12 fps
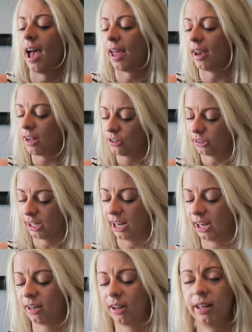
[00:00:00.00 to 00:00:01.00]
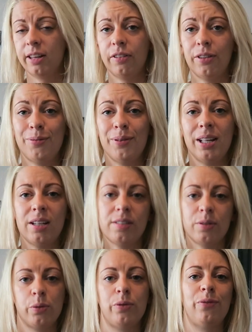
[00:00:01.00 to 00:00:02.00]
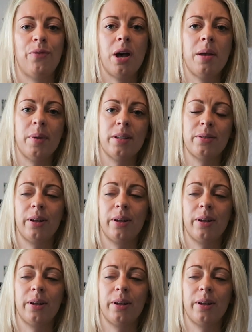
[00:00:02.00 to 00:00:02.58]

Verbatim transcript: And actually, like, this is a really good source of fibre,